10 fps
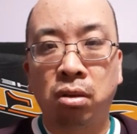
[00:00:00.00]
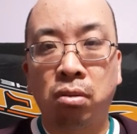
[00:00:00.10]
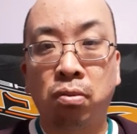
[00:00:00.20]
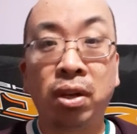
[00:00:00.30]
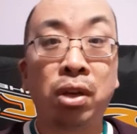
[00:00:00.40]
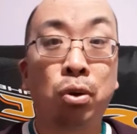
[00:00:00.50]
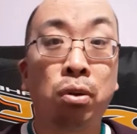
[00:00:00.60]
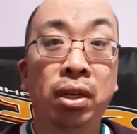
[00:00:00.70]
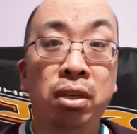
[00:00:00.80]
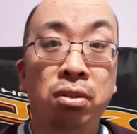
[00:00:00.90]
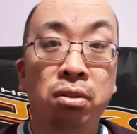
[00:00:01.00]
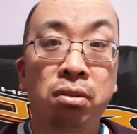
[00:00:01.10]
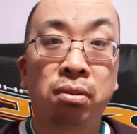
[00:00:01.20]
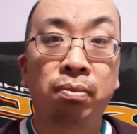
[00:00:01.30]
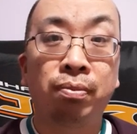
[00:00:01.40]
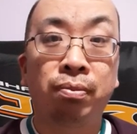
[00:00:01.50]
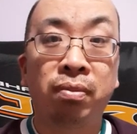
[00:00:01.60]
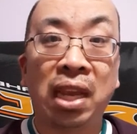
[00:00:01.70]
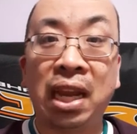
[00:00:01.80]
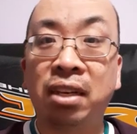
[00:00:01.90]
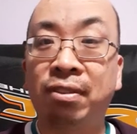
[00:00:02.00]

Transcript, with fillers: Three goalies, eight